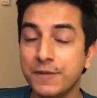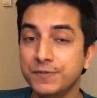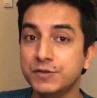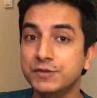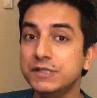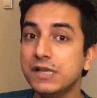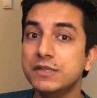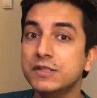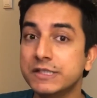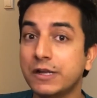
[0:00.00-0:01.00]
So these are the
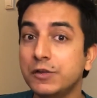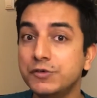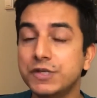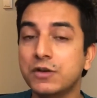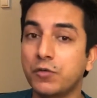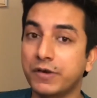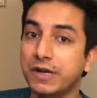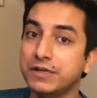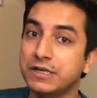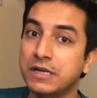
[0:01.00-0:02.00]
solution
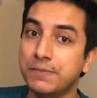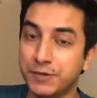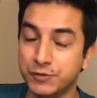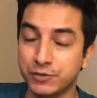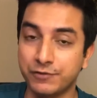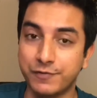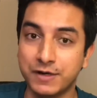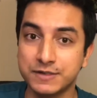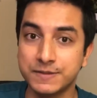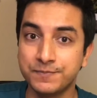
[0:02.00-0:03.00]
oriented mutual
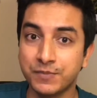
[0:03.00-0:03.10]
funds.